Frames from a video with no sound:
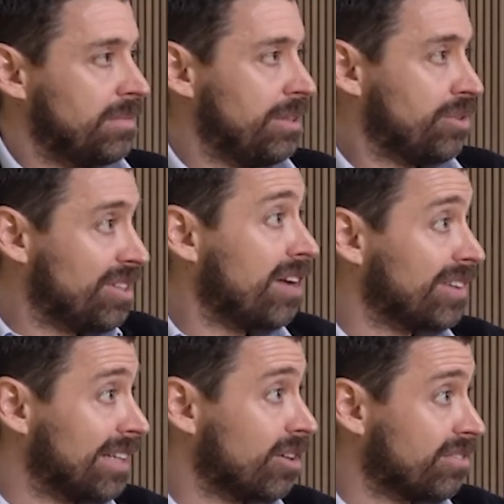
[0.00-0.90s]
You should
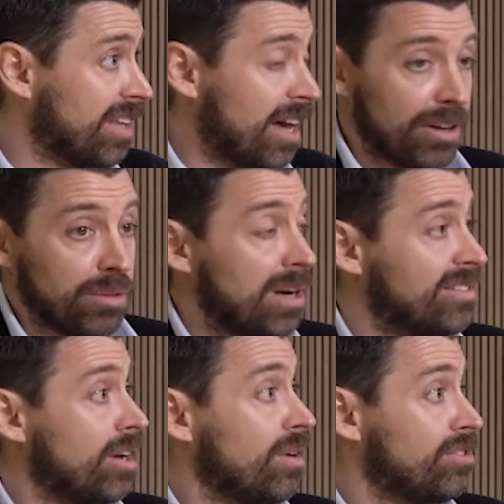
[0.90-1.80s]
definitely look for that.
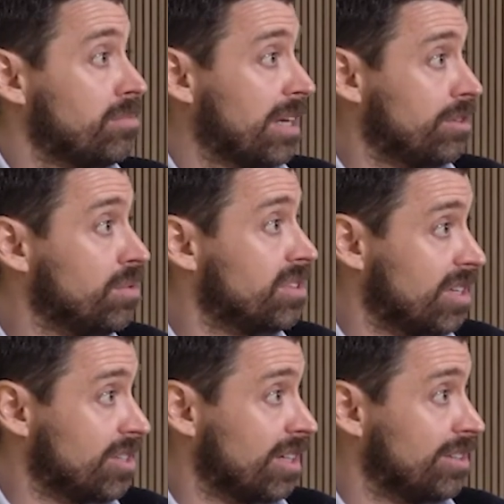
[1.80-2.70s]
Otherwise, now you have to make two
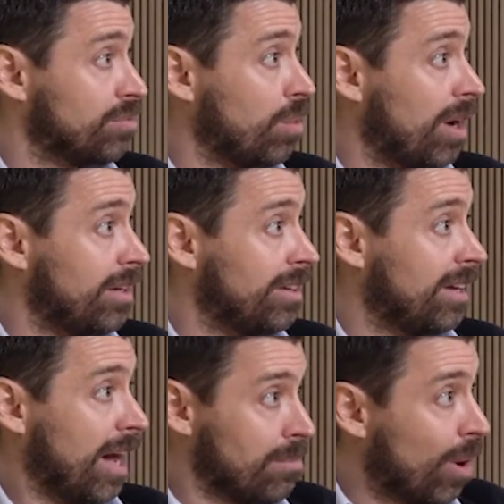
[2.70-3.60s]
decisions. One,
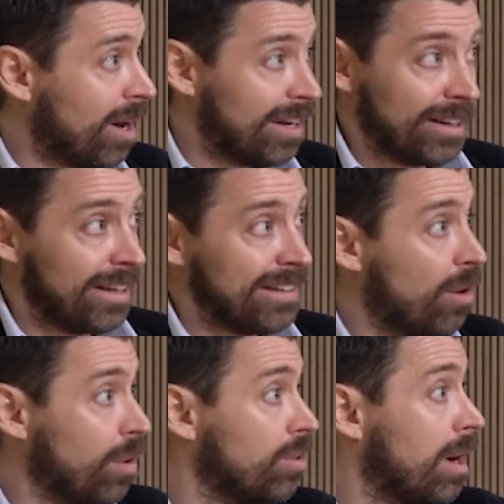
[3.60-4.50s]
I bought it, and
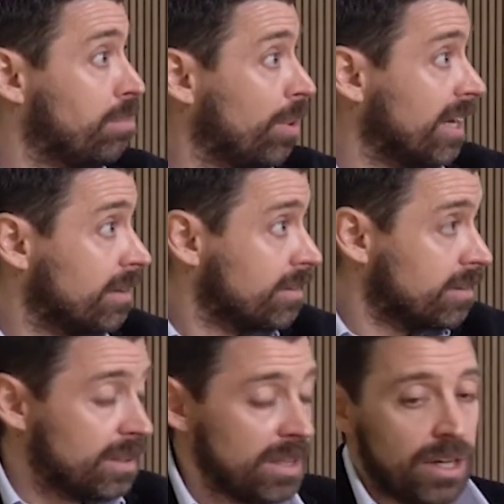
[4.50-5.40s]
now where do I put it?
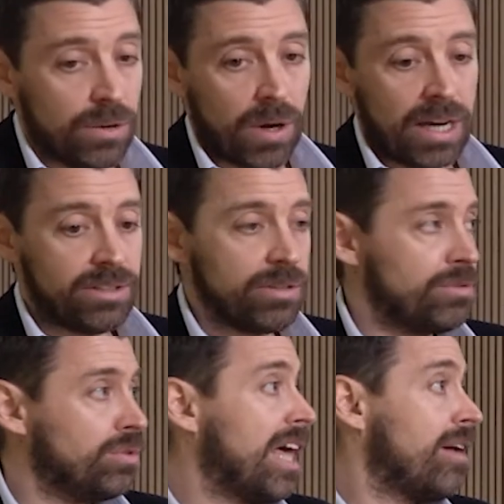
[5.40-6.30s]
Right? So
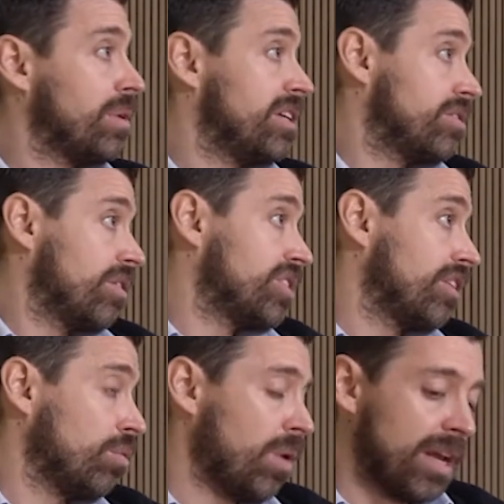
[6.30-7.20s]
do that research
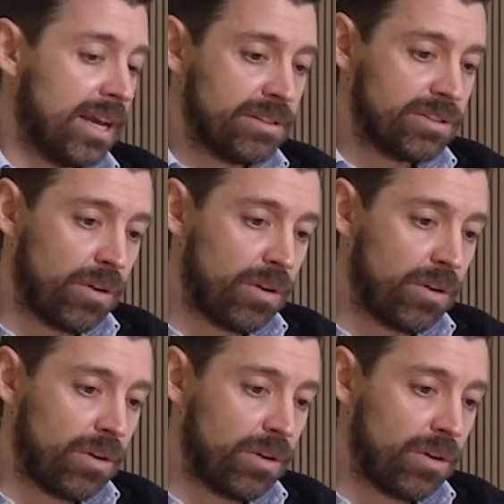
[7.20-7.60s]
on the way in.